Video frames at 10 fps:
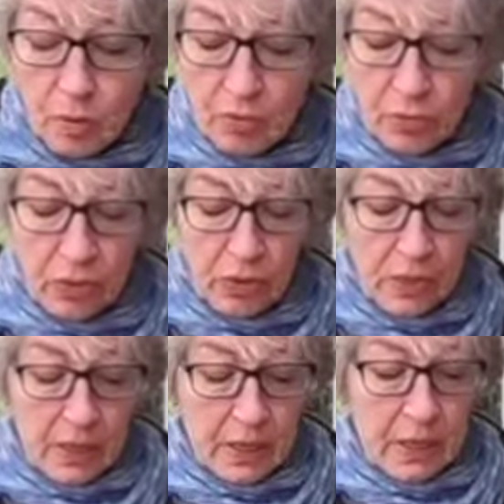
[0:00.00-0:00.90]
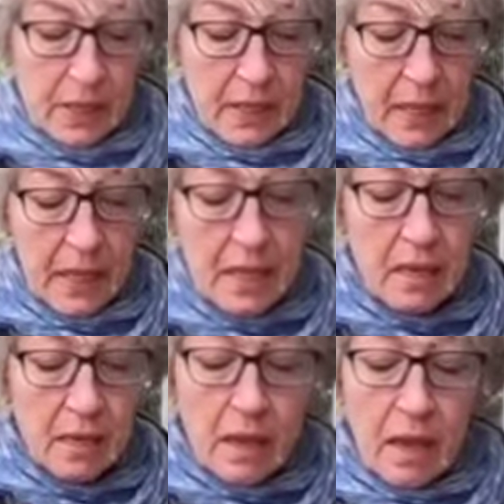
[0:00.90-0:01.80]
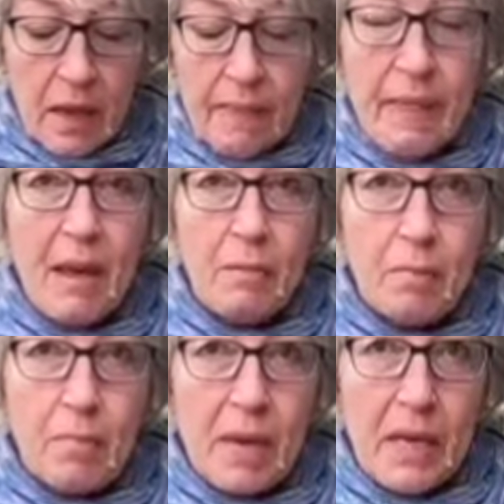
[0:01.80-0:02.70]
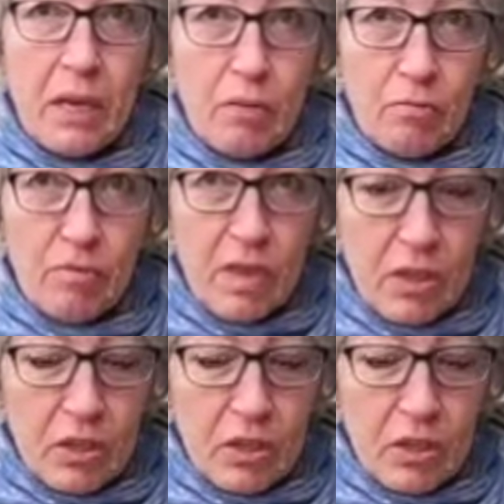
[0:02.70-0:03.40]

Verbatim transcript: off, okay? And that would make you a really